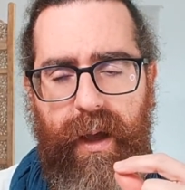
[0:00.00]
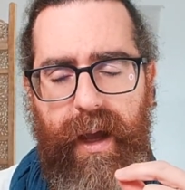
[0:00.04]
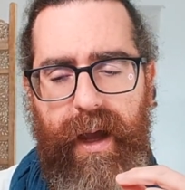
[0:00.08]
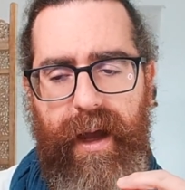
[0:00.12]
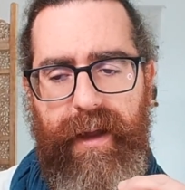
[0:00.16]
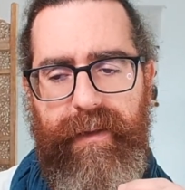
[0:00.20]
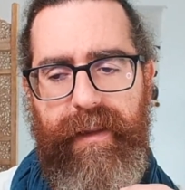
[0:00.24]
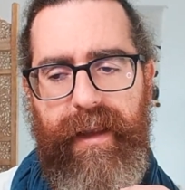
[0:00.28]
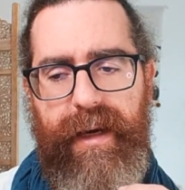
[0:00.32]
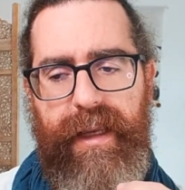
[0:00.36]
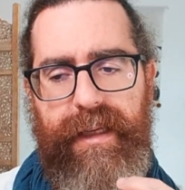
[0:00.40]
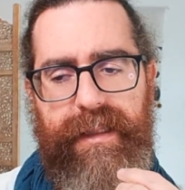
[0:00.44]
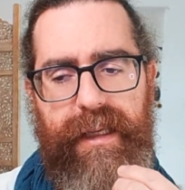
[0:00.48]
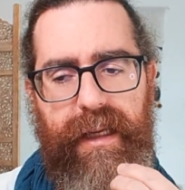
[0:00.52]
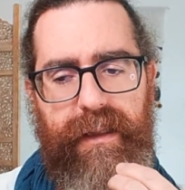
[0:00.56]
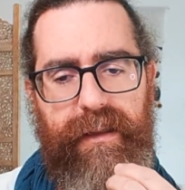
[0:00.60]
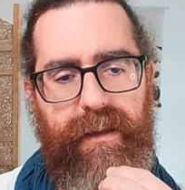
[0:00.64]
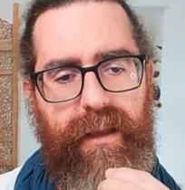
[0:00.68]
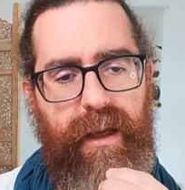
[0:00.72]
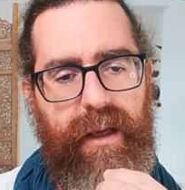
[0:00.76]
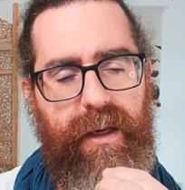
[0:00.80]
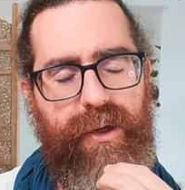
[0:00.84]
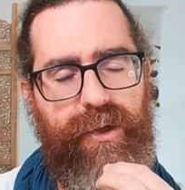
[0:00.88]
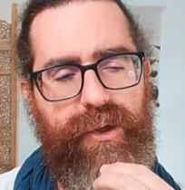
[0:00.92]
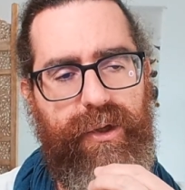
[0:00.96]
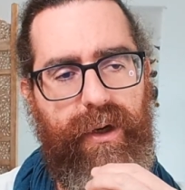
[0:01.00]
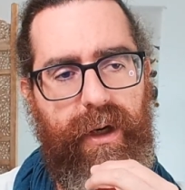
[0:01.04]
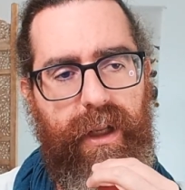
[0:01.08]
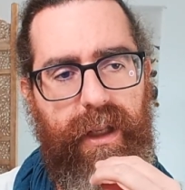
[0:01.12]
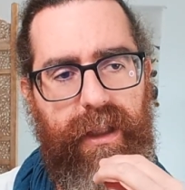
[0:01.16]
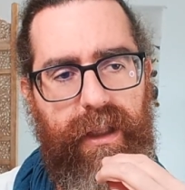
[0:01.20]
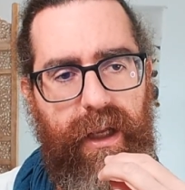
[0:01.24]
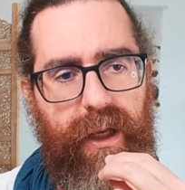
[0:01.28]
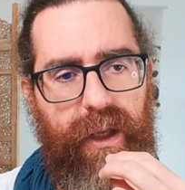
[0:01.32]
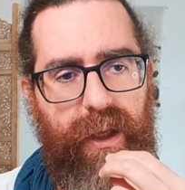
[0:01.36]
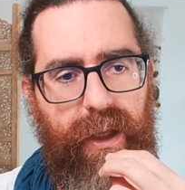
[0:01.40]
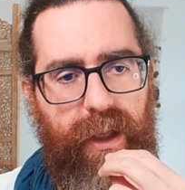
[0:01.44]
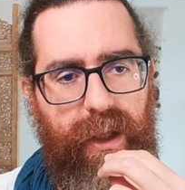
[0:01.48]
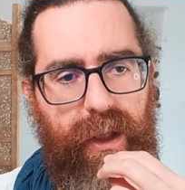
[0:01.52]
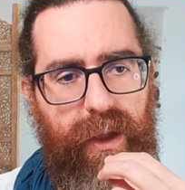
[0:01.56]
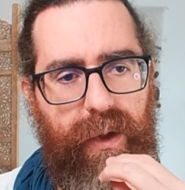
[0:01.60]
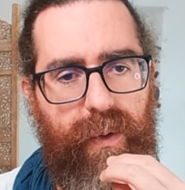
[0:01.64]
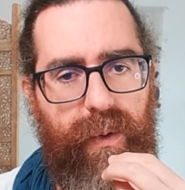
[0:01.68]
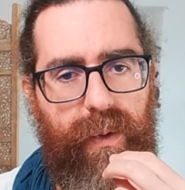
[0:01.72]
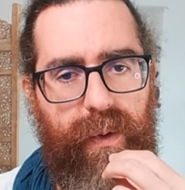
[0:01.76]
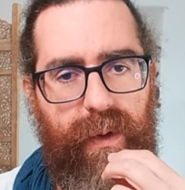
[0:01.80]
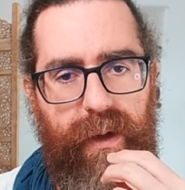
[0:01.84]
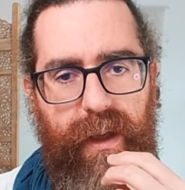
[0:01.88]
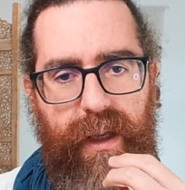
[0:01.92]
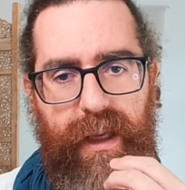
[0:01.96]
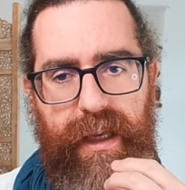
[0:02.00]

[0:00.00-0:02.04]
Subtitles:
And there is a tension in the U.